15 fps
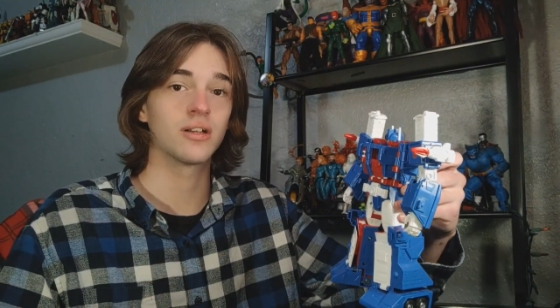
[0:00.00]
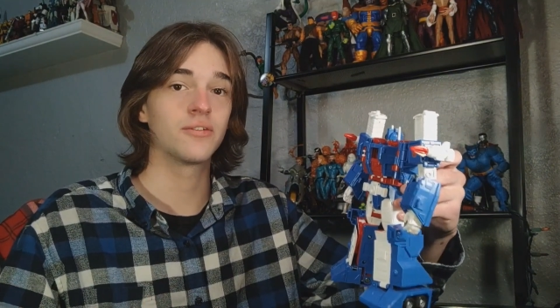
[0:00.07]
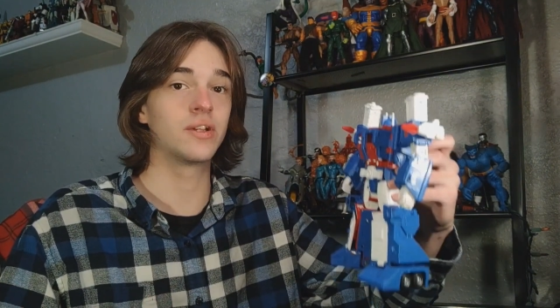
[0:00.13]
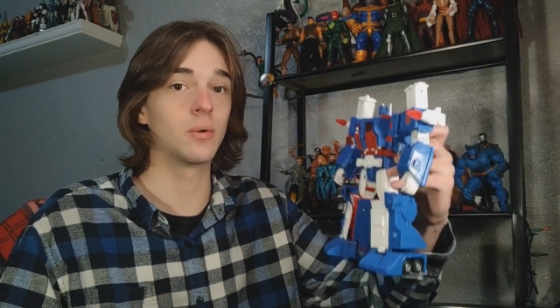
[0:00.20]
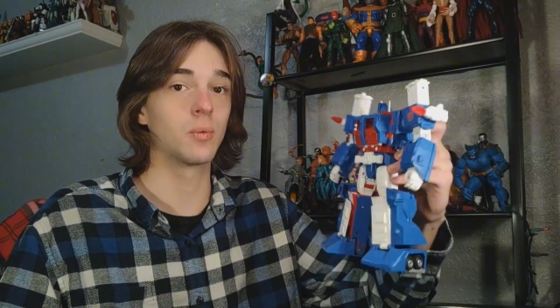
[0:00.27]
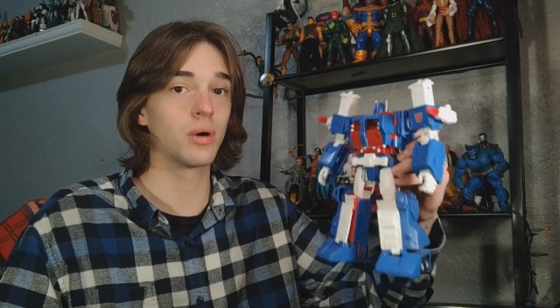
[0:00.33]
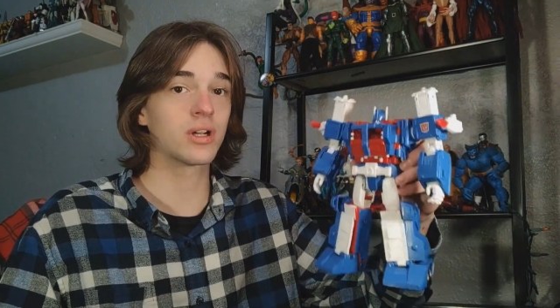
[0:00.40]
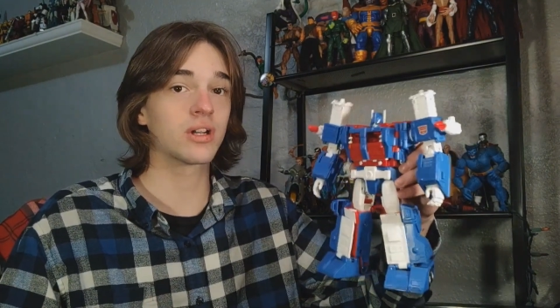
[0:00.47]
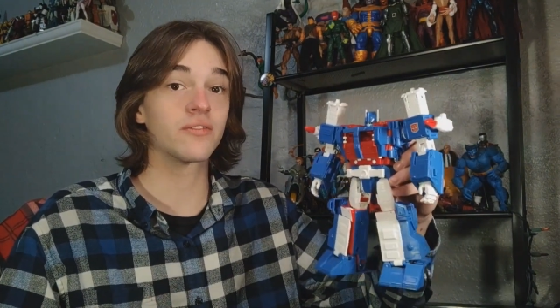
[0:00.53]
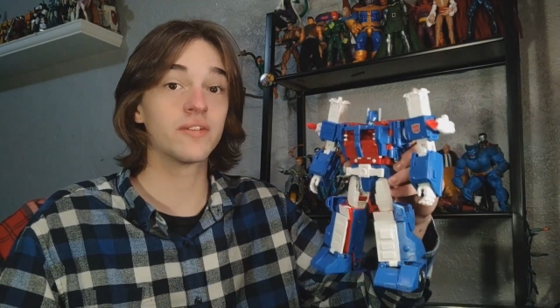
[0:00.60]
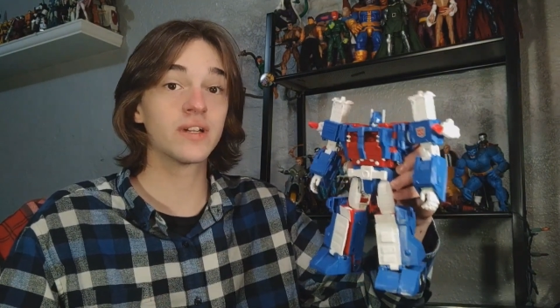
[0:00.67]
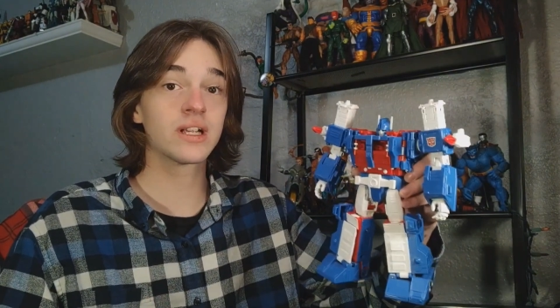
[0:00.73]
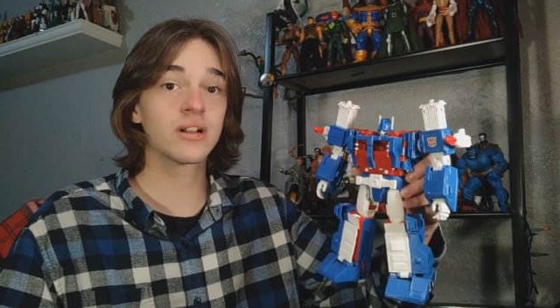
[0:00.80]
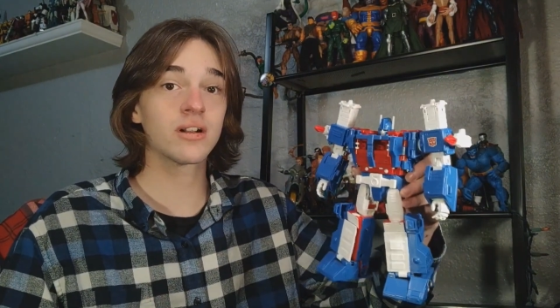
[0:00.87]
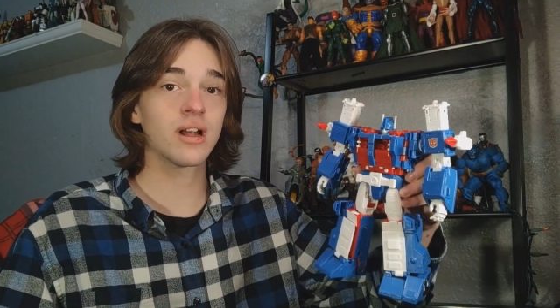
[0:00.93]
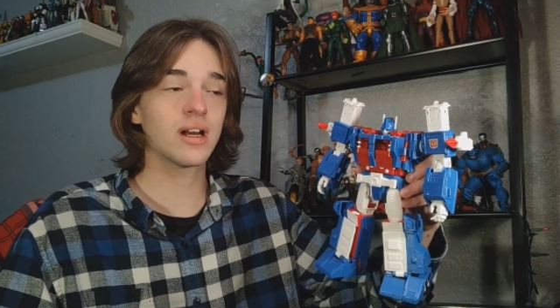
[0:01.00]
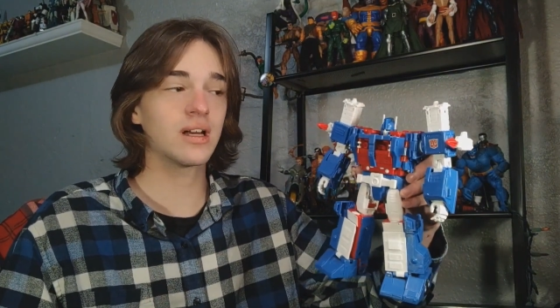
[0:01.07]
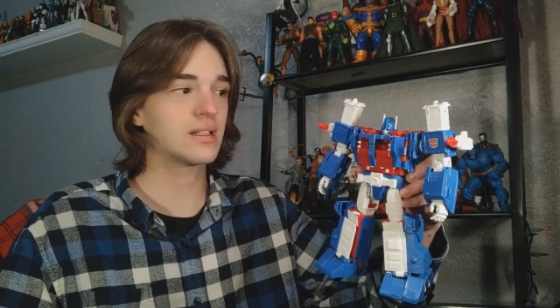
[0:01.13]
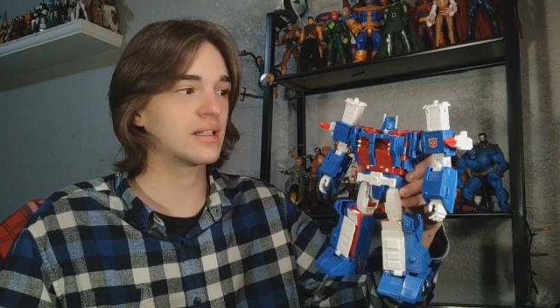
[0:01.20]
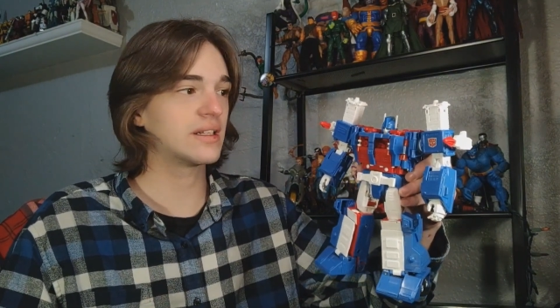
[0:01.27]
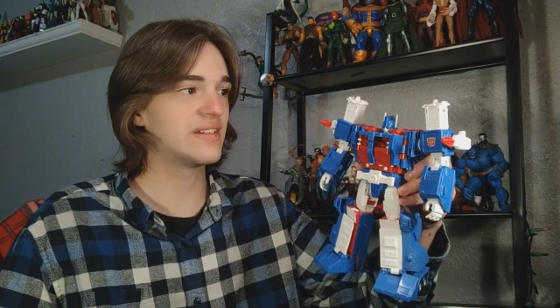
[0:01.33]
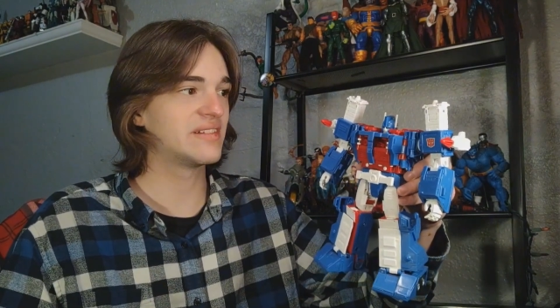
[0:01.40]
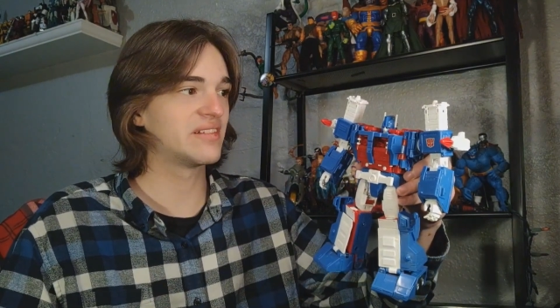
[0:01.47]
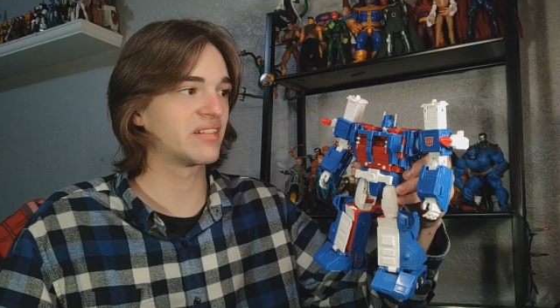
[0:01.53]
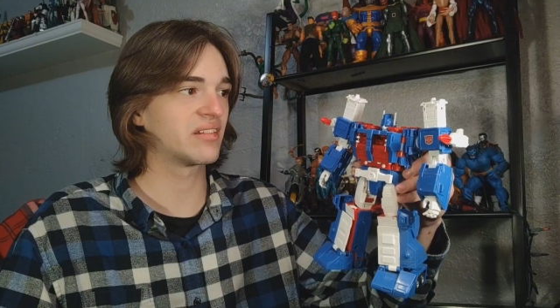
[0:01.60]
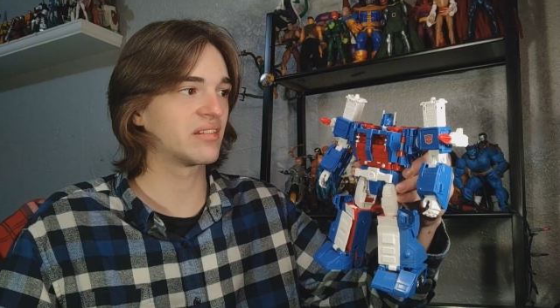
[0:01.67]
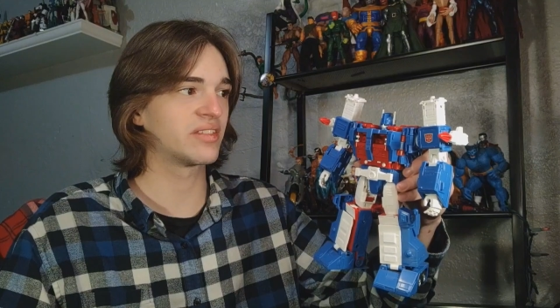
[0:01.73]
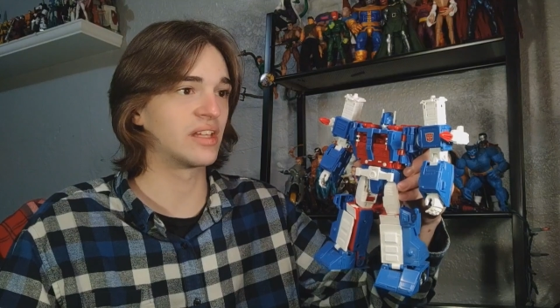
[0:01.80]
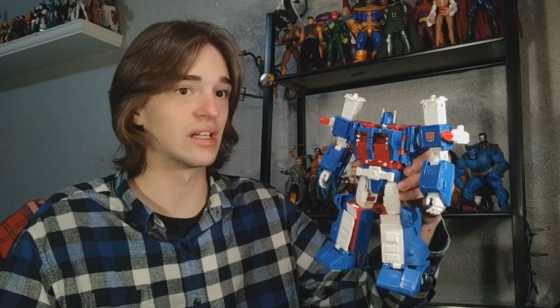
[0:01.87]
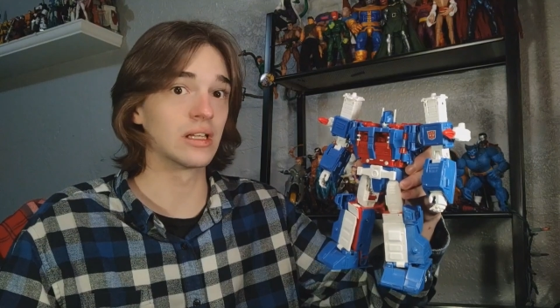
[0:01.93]
on if you want a figure or not
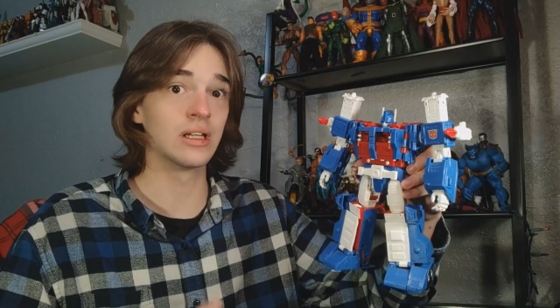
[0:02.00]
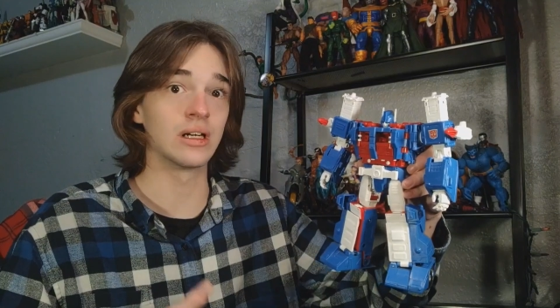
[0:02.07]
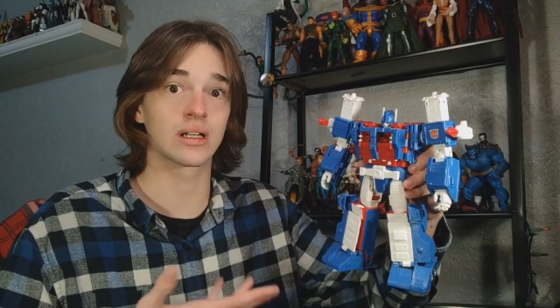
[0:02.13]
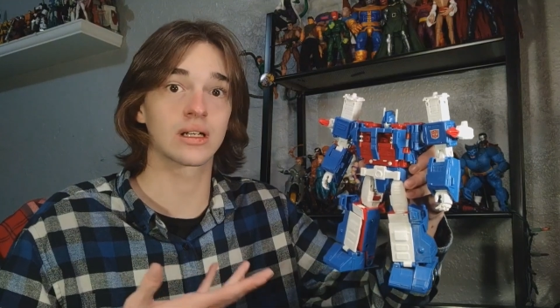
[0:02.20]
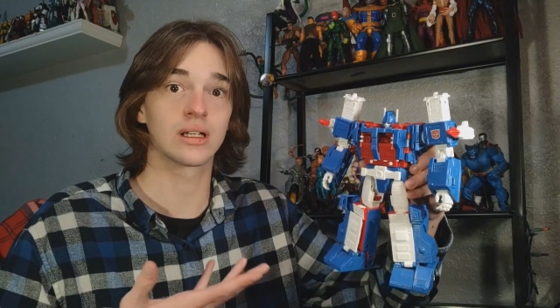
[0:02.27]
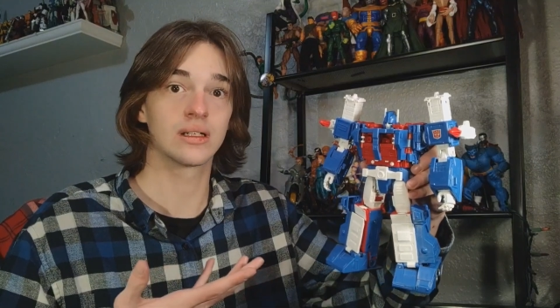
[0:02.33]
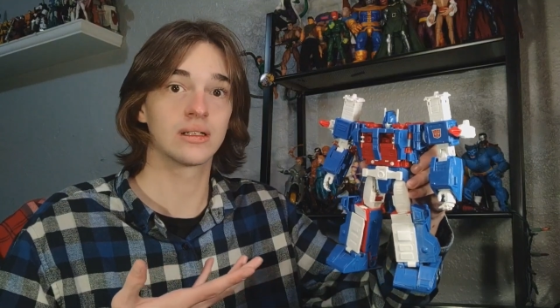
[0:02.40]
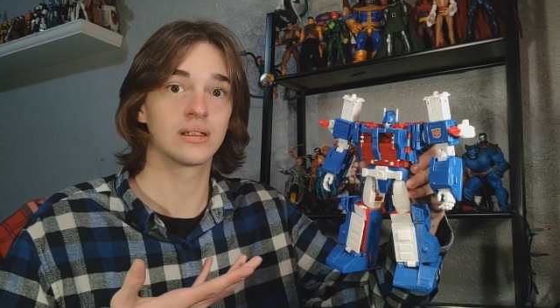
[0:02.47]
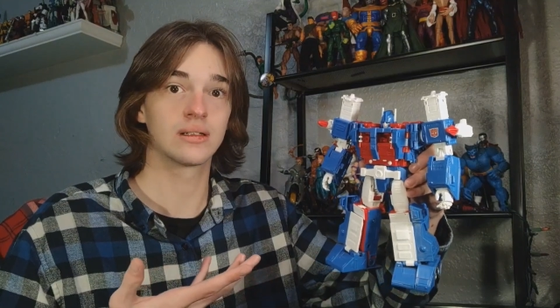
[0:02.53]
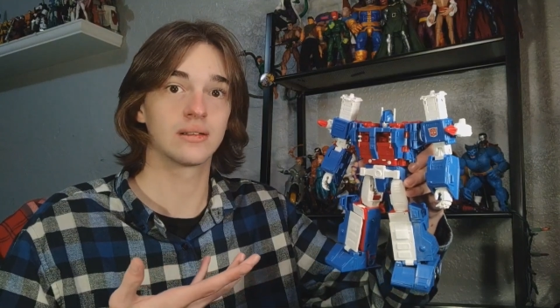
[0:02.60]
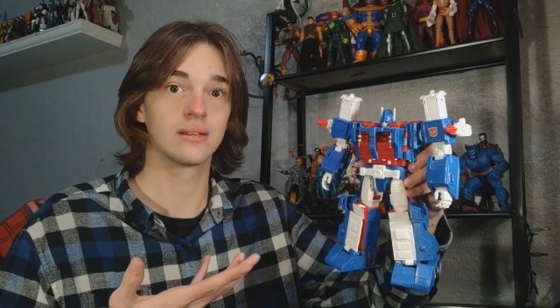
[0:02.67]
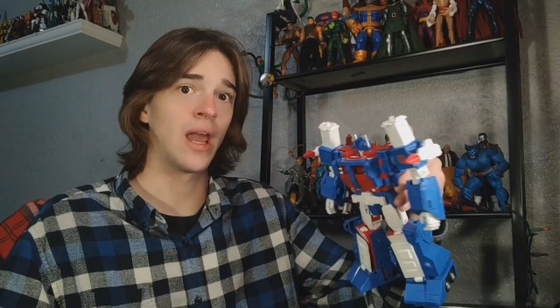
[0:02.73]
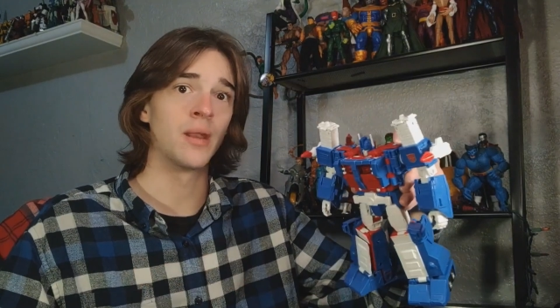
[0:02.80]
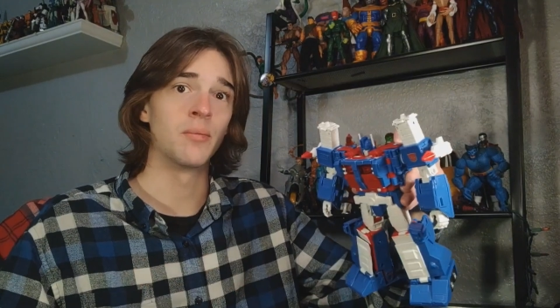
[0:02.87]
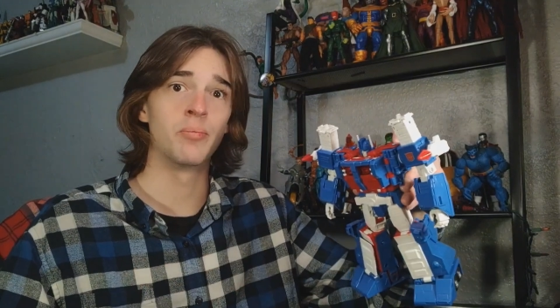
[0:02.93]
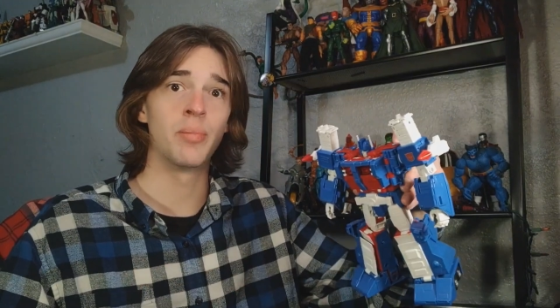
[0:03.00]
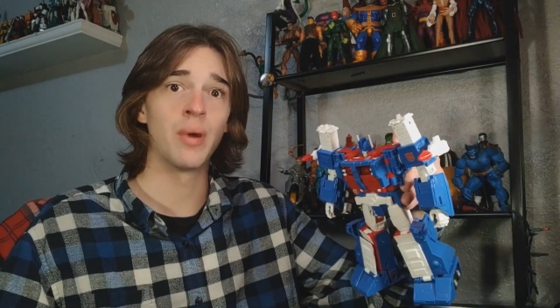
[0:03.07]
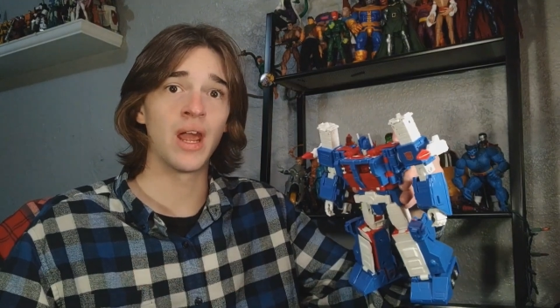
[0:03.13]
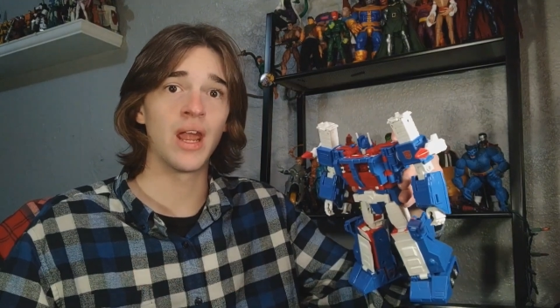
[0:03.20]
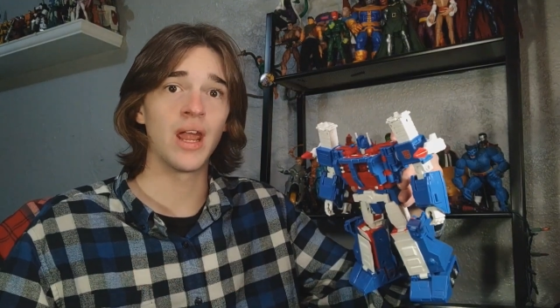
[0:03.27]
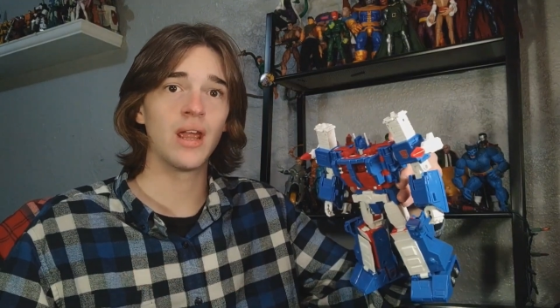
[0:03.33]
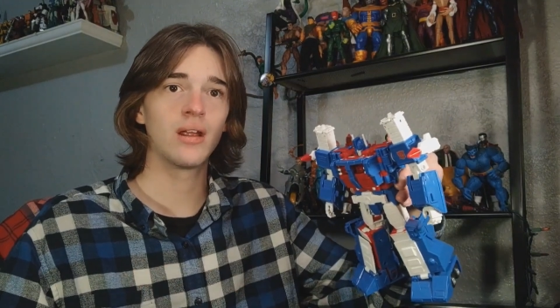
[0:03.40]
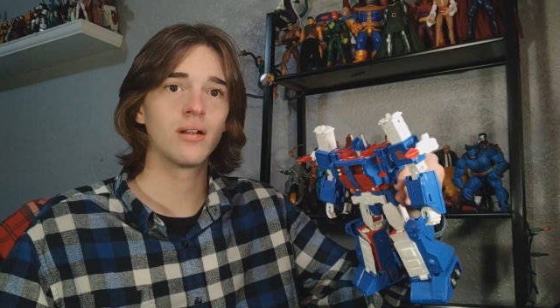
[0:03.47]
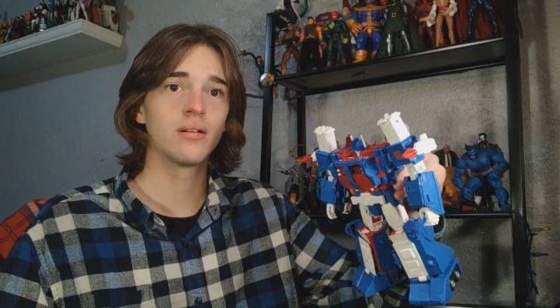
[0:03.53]
is the look. And Bay,